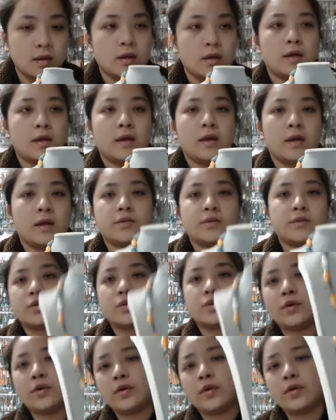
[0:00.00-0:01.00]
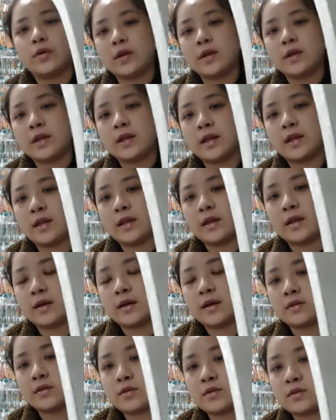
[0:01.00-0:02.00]
Yeah, show you the
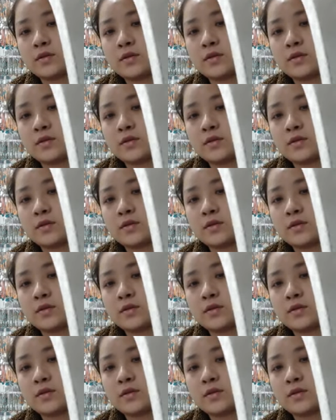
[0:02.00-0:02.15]
details.